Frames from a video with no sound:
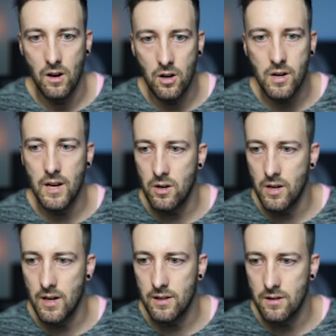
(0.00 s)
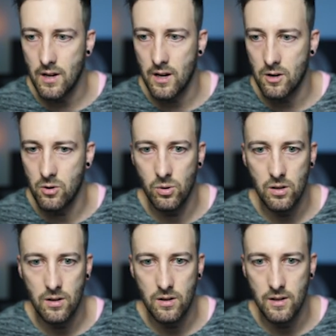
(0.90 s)
Okay, it's kind of
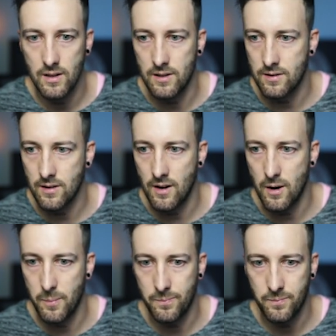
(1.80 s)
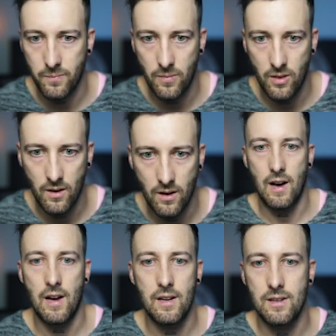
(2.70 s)
cool. It's
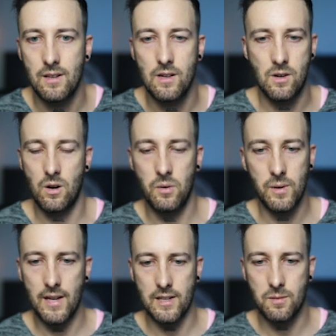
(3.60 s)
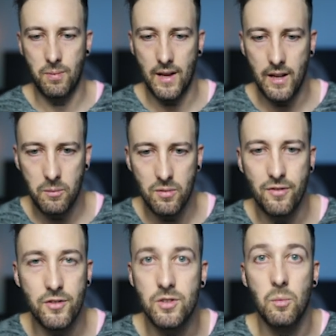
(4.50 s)
I can't really explain it, but
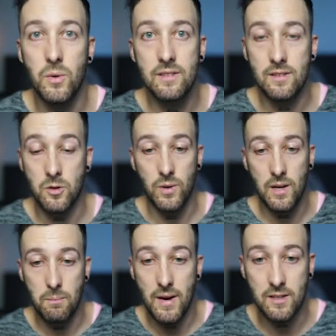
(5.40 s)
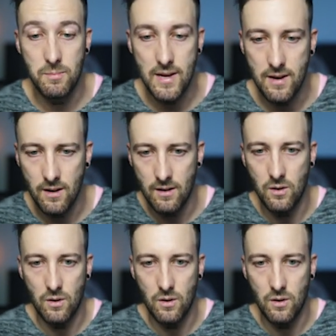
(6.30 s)
for some reason it really makes me